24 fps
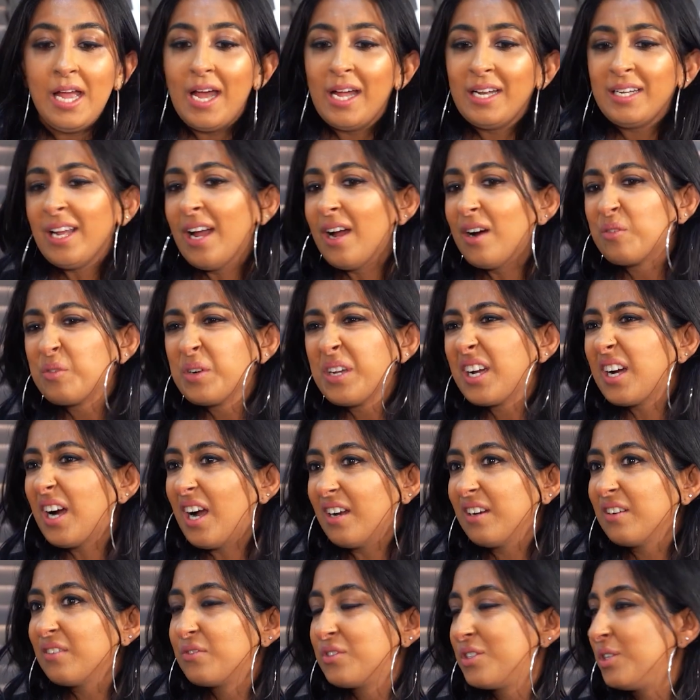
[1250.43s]
And we
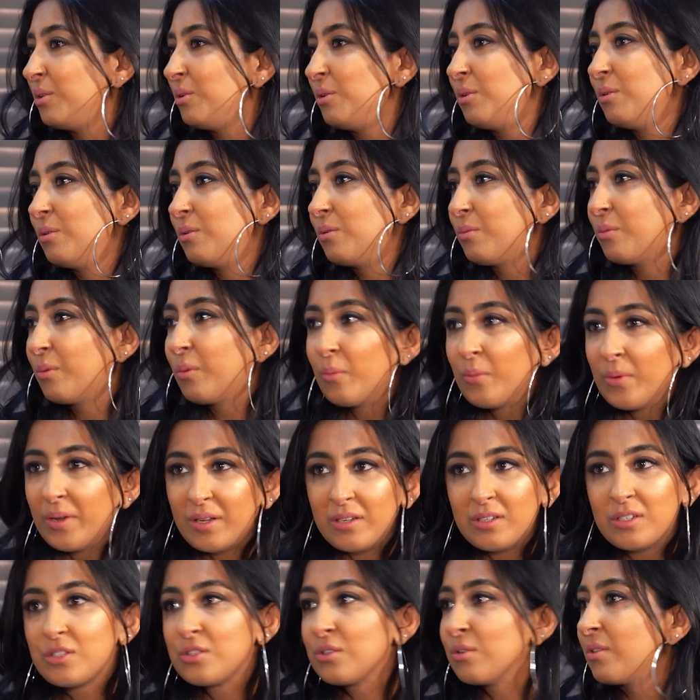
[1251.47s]
kind of
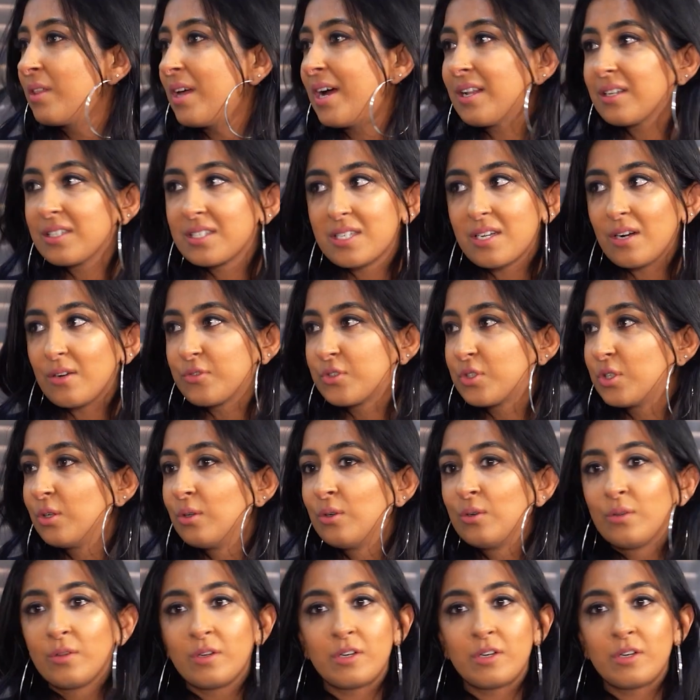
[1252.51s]
do that stuff too.